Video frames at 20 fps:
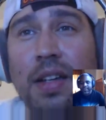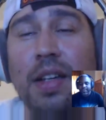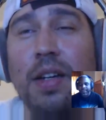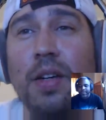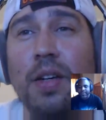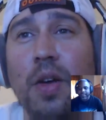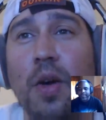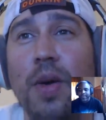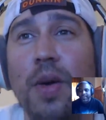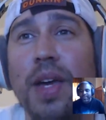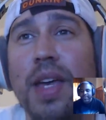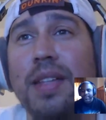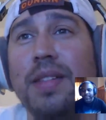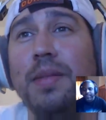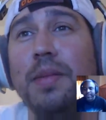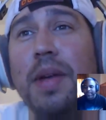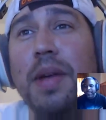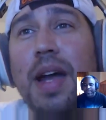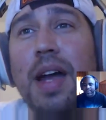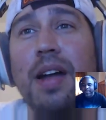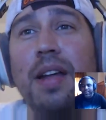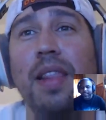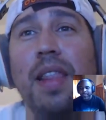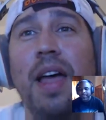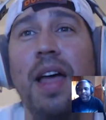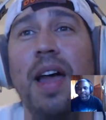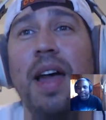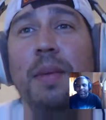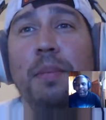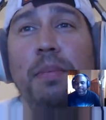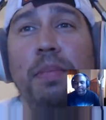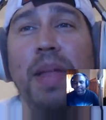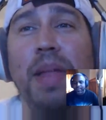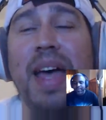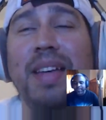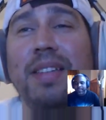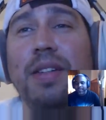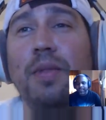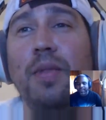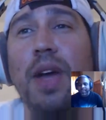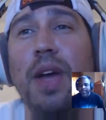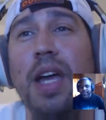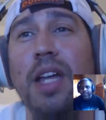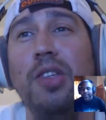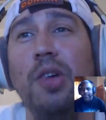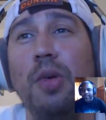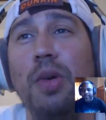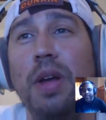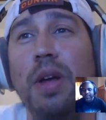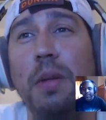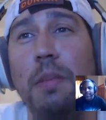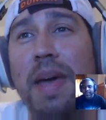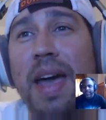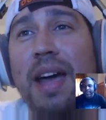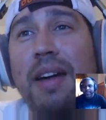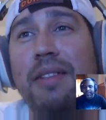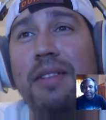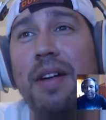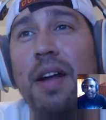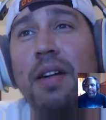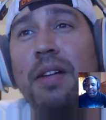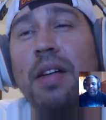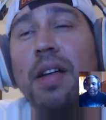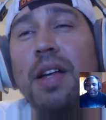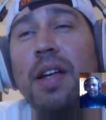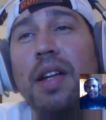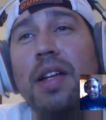You know, go against some guy online, blasting reggaeton in the background.